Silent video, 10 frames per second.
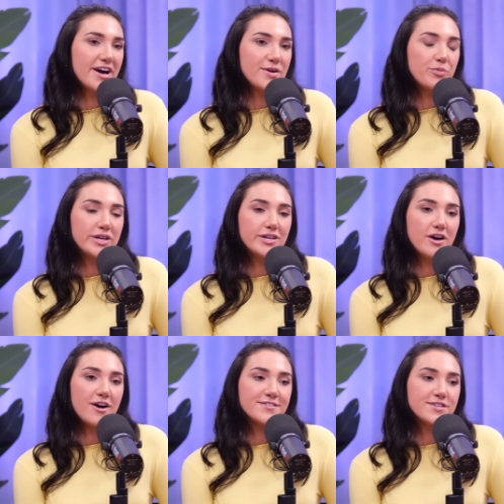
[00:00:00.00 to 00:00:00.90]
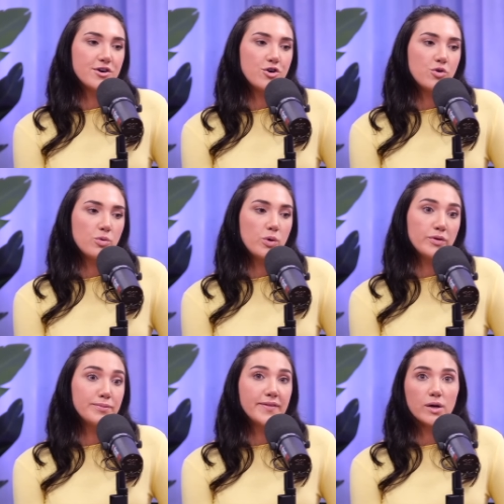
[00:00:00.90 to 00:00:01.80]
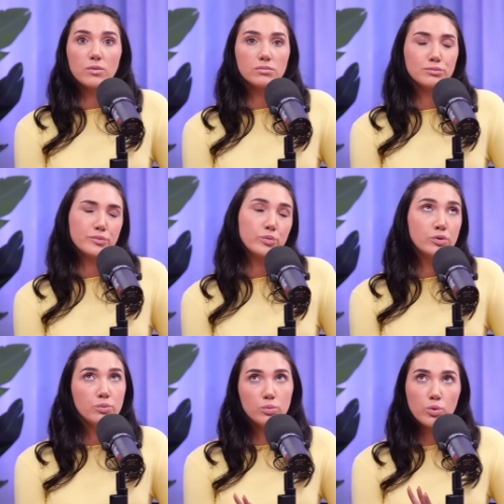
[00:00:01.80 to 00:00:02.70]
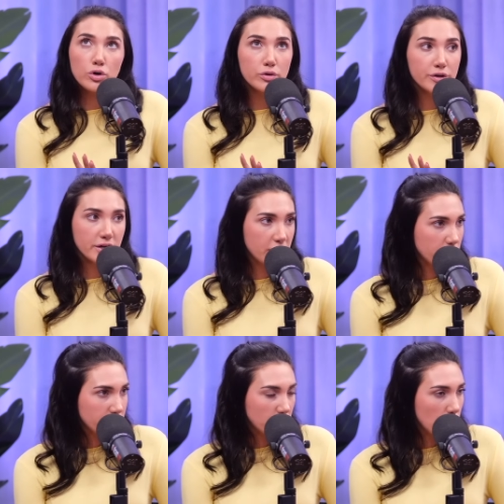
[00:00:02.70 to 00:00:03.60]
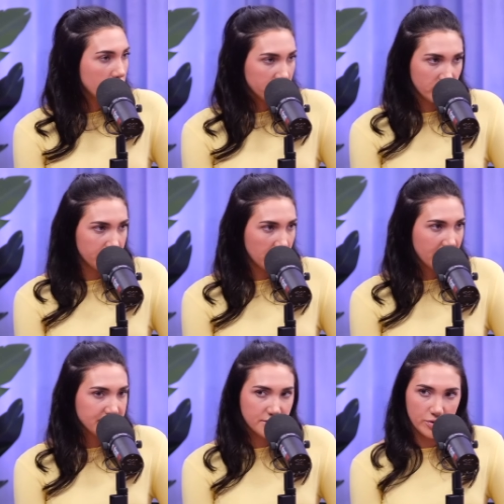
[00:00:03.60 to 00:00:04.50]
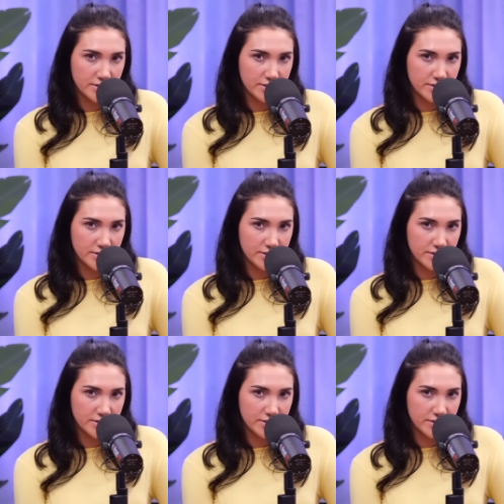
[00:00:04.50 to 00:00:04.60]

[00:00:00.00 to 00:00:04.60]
We also, we've been like recording a ton of podcasts that you guys are